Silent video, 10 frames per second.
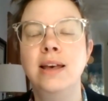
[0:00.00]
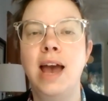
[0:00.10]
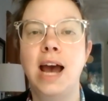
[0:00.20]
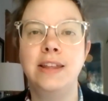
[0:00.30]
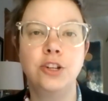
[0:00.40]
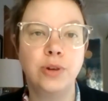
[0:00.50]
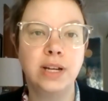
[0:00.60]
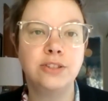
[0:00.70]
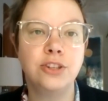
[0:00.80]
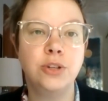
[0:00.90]
and that
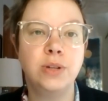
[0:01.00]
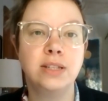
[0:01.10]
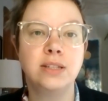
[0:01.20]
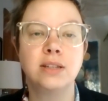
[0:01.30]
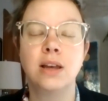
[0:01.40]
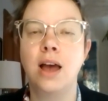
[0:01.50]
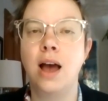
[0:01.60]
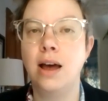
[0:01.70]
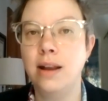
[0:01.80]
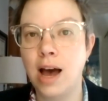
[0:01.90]
trans students,
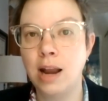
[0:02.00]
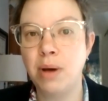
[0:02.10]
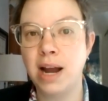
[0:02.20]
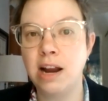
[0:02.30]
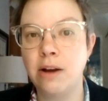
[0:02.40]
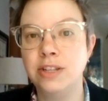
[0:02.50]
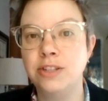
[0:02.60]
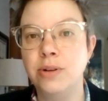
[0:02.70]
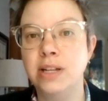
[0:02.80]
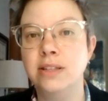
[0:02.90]
non-binary
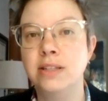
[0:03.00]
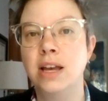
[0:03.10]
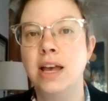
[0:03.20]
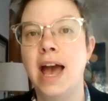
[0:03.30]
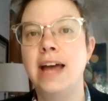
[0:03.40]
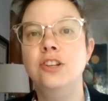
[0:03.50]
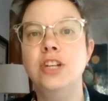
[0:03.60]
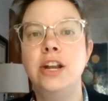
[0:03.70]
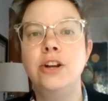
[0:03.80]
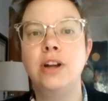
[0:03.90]
students, and
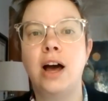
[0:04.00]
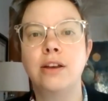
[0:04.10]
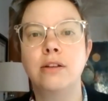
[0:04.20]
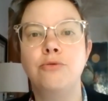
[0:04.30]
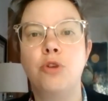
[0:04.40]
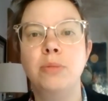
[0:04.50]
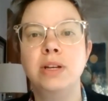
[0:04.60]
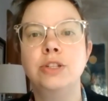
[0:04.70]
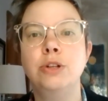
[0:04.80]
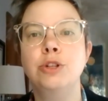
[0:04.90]
gender non-conforming
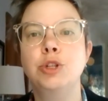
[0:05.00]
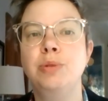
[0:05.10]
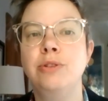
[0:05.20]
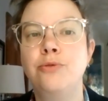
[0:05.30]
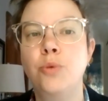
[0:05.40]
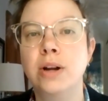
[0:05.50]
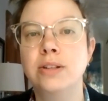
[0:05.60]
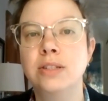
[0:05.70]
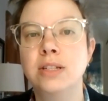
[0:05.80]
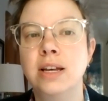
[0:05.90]
students will be
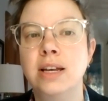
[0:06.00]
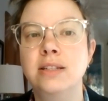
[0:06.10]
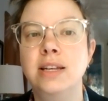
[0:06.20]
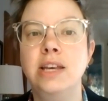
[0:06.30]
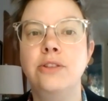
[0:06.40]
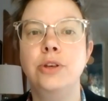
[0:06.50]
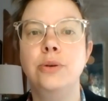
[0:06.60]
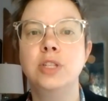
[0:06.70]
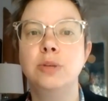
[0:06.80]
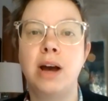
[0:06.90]
forced to either
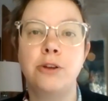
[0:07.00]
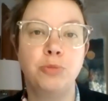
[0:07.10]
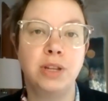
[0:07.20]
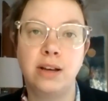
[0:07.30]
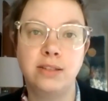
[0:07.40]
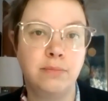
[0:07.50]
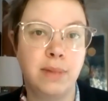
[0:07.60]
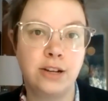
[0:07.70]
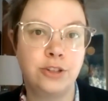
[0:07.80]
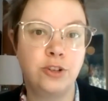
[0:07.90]
use the bathroom that doesn't
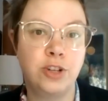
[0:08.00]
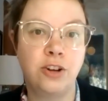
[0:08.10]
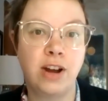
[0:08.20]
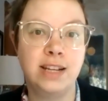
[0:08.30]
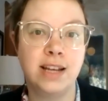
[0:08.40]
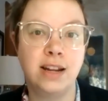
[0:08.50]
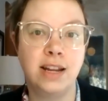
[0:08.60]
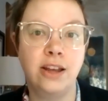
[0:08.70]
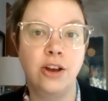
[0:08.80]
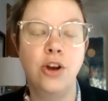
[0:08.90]
match their gender
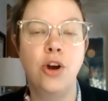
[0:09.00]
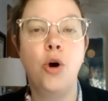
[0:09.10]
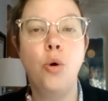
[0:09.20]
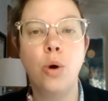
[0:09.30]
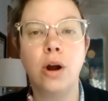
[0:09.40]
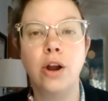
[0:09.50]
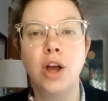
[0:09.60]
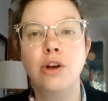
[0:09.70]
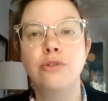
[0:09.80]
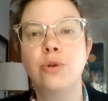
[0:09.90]
identity or
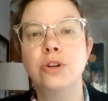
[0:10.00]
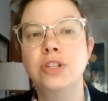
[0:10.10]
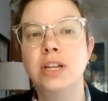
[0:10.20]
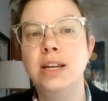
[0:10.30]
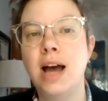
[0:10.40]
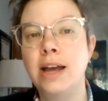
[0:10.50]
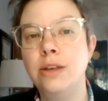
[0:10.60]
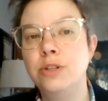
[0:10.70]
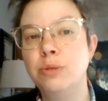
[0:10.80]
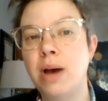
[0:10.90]
forced to not
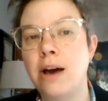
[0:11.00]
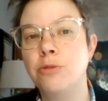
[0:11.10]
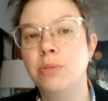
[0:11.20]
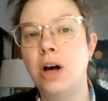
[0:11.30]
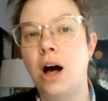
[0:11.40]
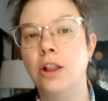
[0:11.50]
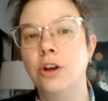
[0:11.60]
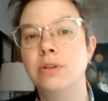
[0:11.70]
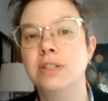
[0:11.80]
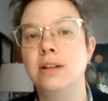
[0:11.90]
use the bathroom at all,
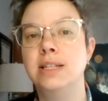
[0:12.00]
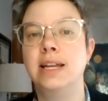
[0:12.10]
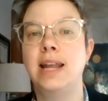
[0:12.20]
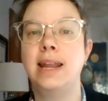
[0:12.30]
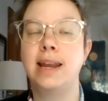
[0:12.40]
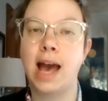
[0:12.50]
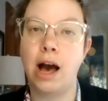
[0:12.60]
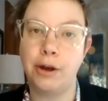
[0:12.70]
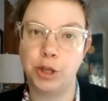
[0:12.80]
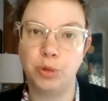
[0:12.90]
resulting in
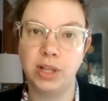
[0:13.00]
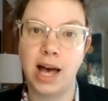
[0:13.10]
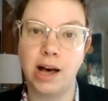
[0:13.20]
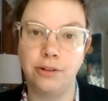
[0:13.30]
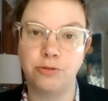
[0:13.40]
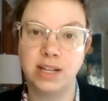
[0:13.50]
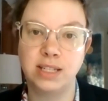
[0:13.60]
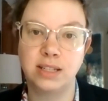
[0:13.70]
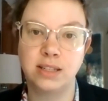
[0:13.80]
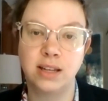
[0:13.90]
incalculable health
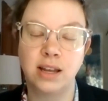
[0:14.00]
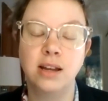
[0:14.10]
risks.